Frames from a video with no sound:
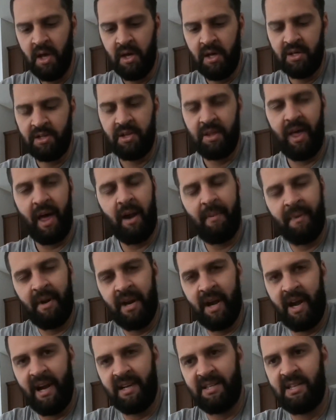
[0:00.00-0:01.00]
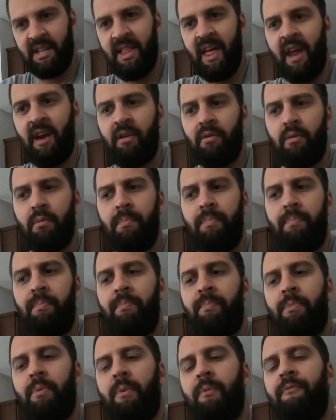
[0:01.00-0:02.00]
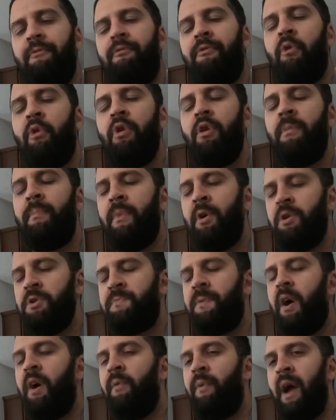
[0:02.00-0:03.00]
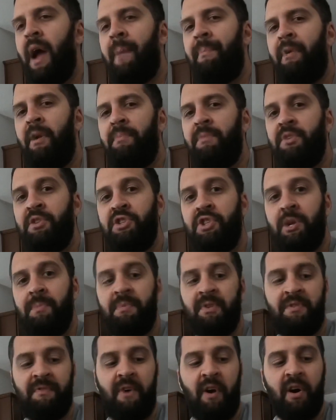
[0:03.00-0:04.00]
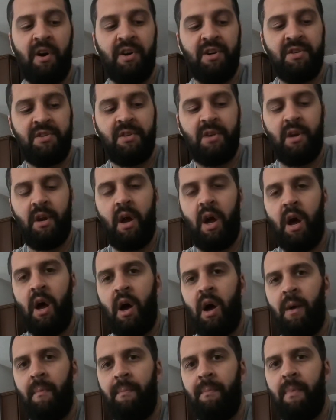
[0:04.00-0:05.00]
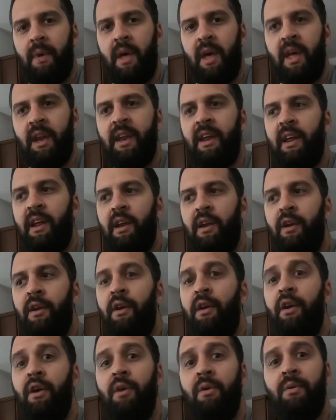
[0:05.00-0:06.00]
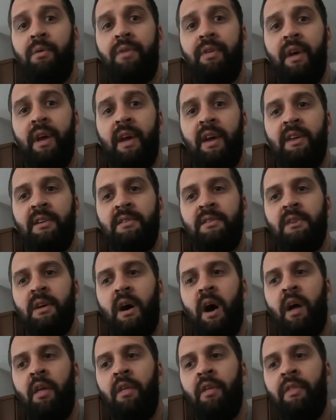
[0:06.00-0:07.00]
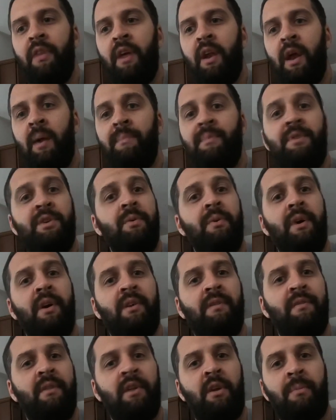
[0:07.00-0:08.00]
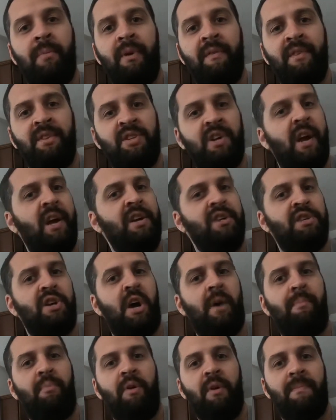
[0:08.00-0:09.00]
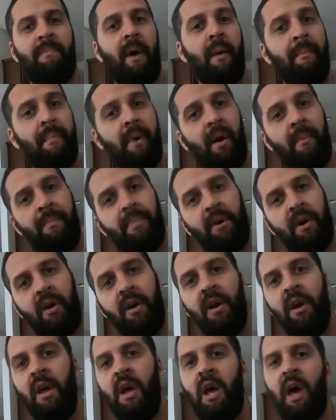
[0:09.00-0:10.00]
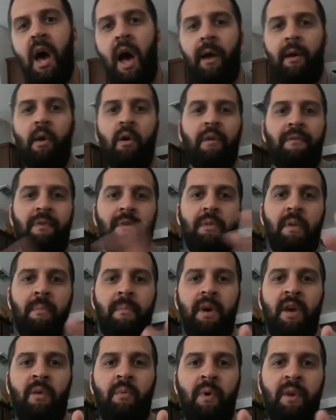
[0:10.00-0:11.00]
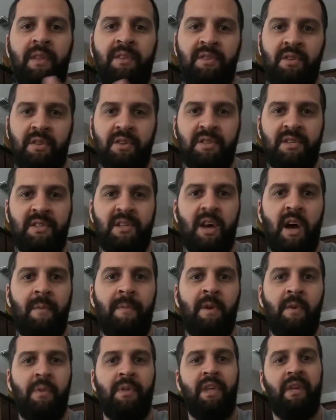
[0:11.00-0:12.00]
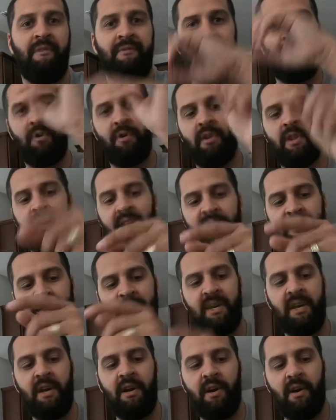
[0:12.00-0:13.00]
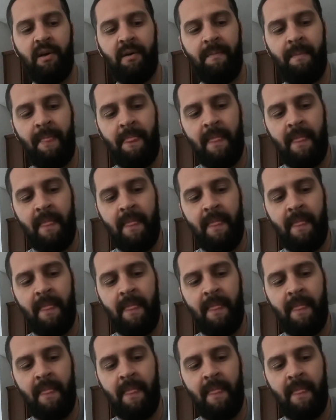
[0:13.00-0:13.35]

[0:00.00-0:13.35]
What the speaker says: So that'll be nice. And that'll, for the most part, wrap up the Jeep as far as any new things, other than I'm doing a little bit of a change up with my bumper. I'm going from the mid-width to the stubby with a full-length stinger.